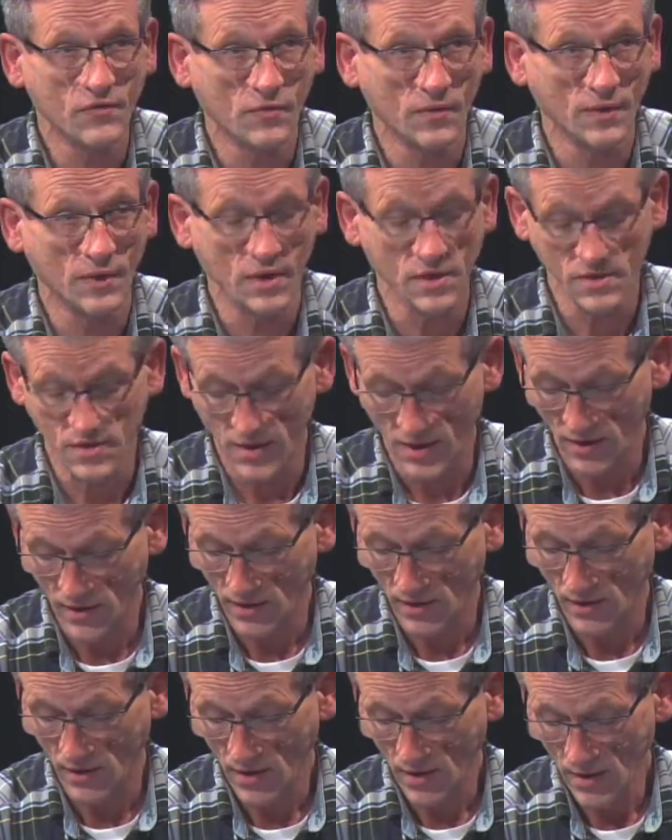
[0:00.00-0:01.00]

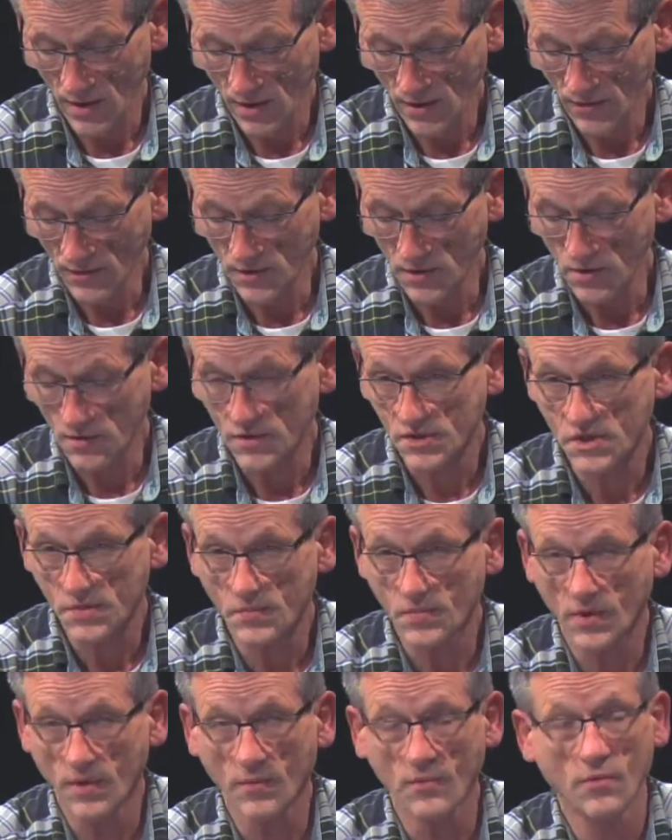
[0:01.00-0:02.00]
2010, the U.S.
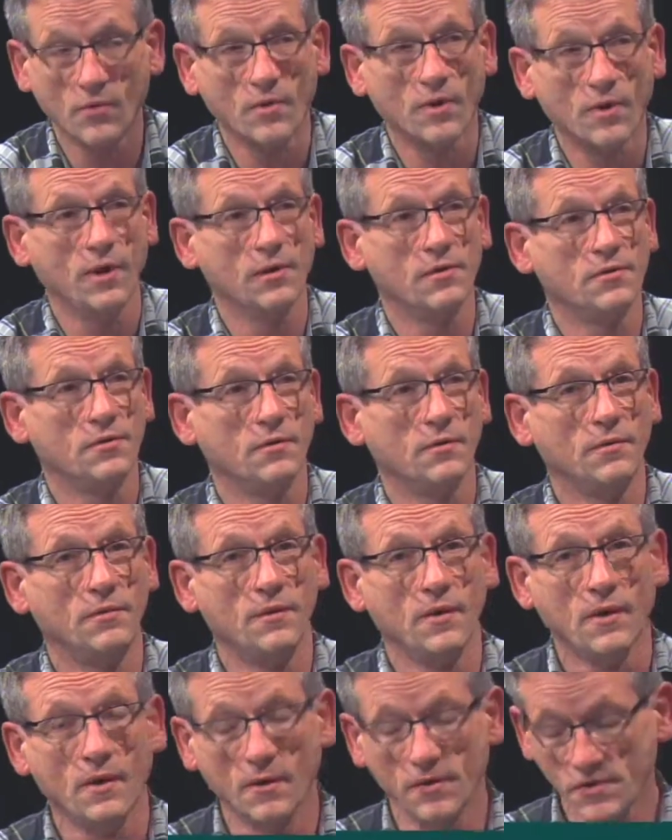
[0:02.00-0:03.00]
Supreme Court issued
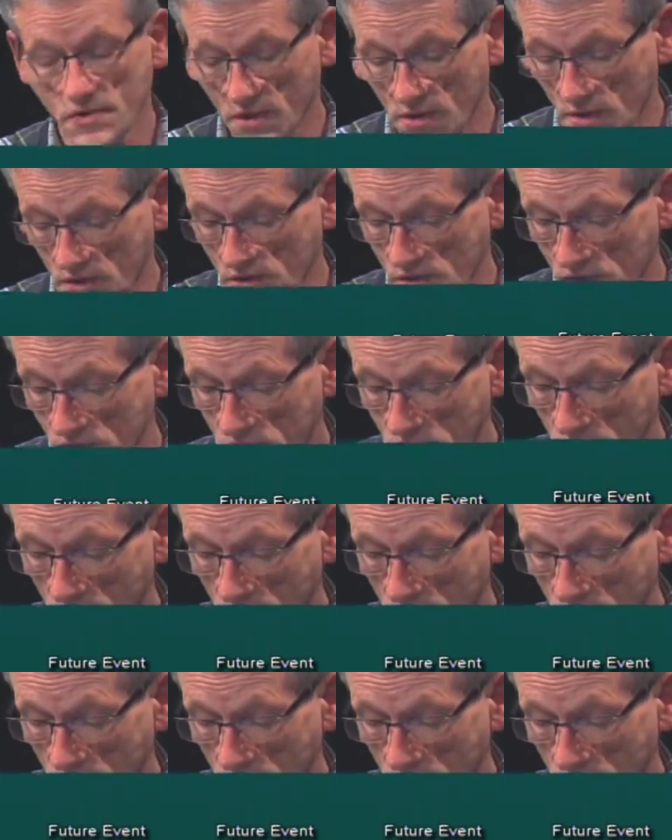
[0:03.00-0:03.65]
their Citizens